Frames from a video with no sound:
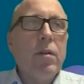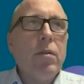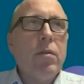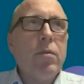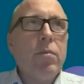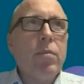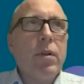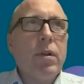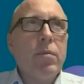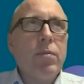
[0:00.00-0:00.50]

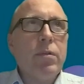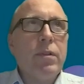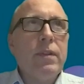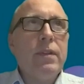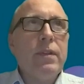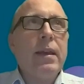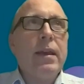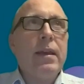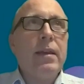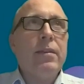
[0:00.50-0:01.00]
What I would
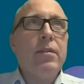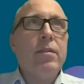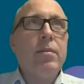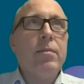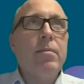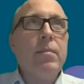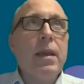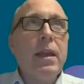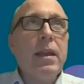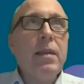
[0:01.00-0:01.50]
say is
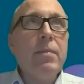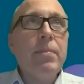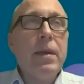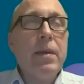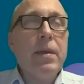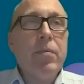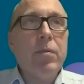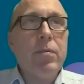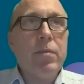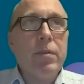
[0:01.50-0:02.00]
that many
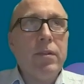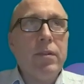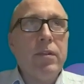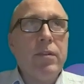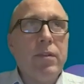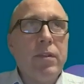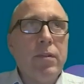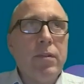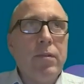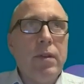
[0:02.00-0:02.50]
people with
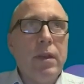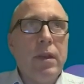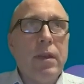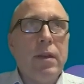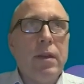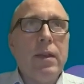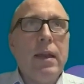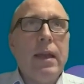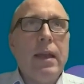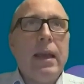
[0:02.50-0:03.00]

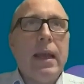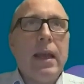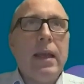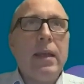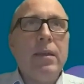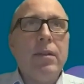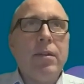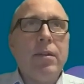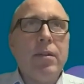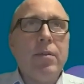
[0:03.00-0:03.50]
dystonia
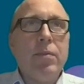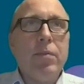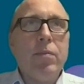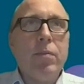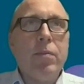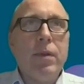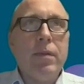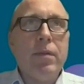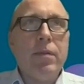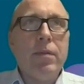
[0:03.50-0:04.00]
end up
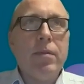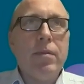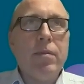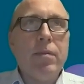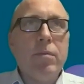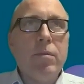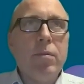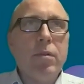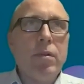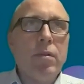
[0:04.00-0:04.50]
with
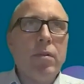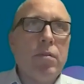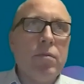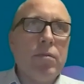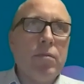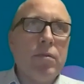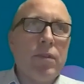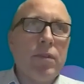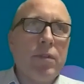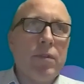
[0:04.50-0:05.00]
what are
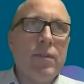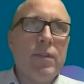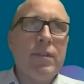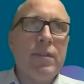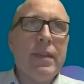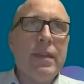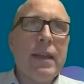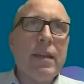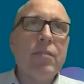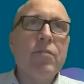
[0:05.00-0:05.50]
called sort of
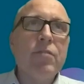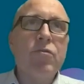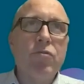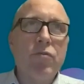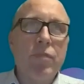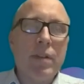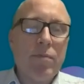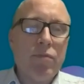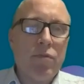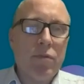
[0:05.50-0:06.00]

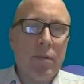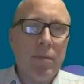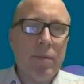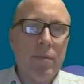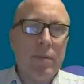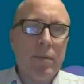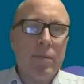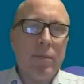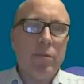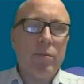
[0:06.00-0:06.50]
secondary
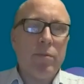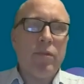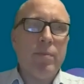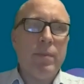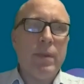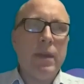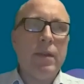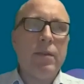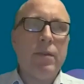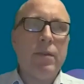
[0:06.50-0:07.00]
problems, which
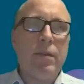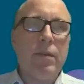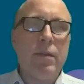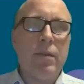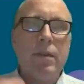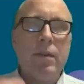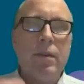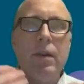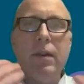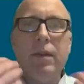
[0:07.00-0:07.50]
means
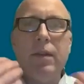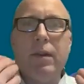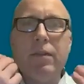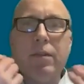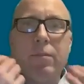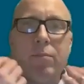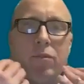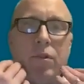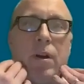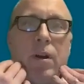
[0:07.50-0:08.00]
that there's
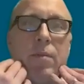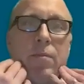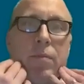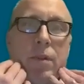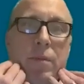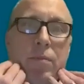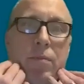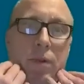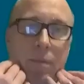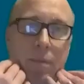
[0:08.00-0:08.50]
a
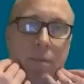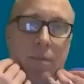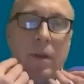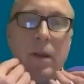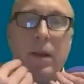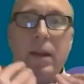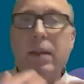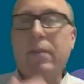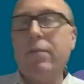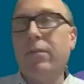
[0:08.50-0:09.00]
primary problem,
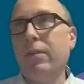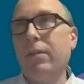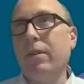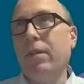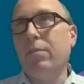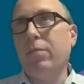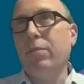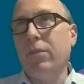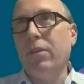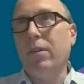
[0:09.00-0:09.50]
like, for
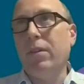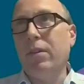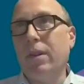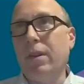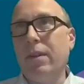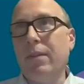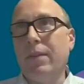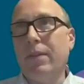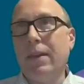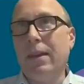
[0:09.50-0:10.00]
example,
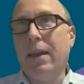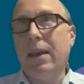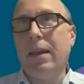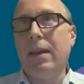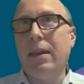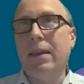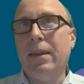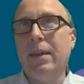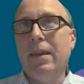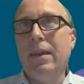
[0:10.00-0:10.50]
turning of the
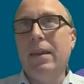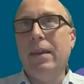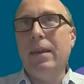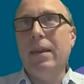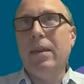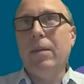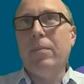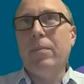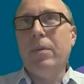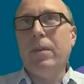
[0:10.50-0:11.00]
neck.
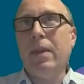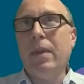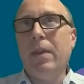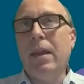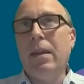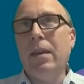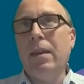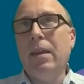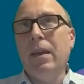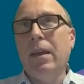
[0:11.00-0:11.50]
But
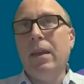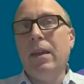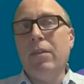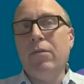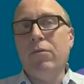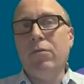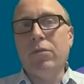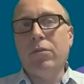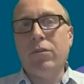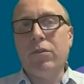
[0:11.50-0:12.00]
then in
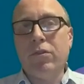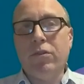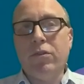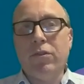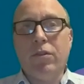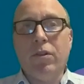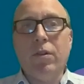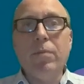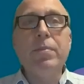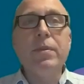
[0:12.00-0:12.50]
order to
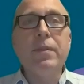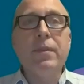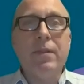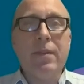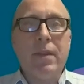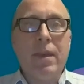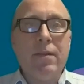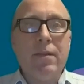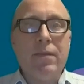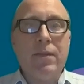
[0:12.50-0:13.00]

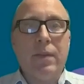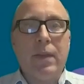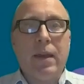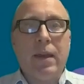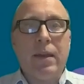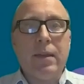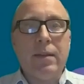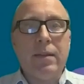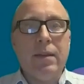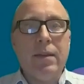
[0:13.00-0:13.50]
compensate for
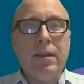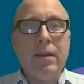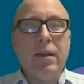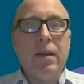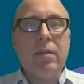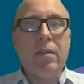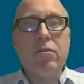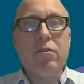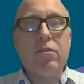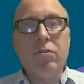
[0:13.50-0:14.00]
that,
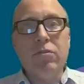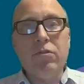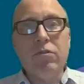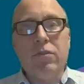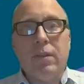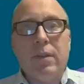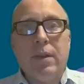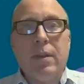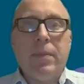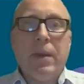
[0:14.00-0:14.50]

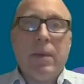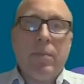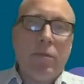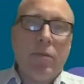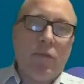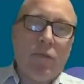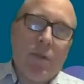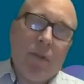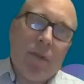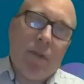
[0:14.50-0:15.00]
unconsciously, people
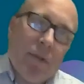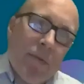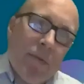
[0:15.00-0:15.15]
do a lot of